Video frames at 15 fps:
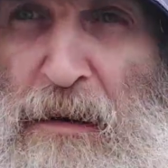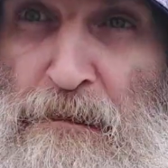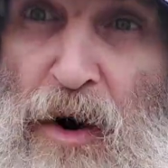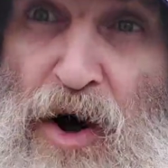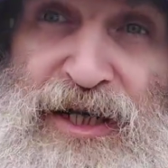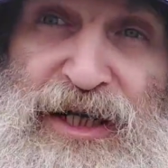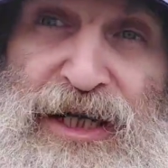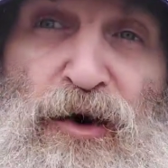
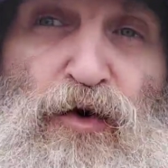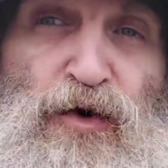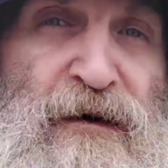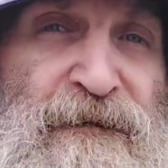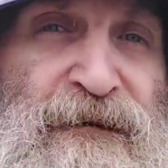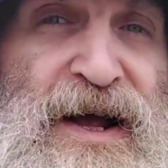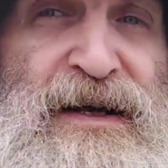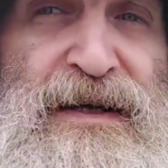might tickle
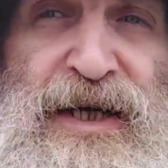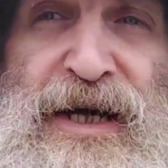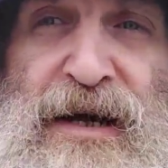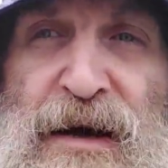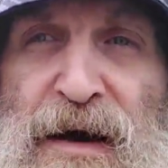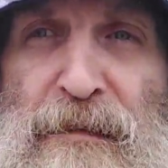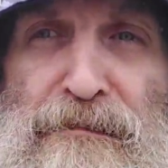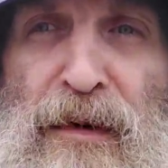your
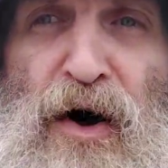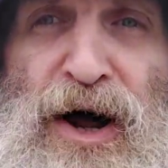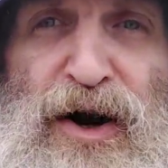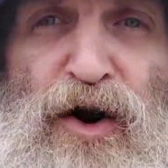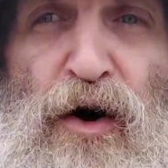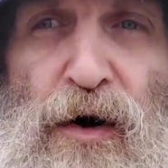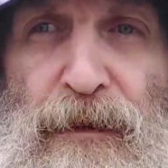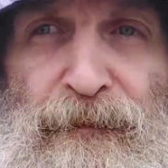fancy, might
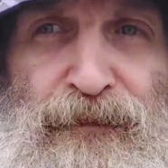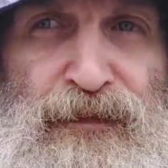not,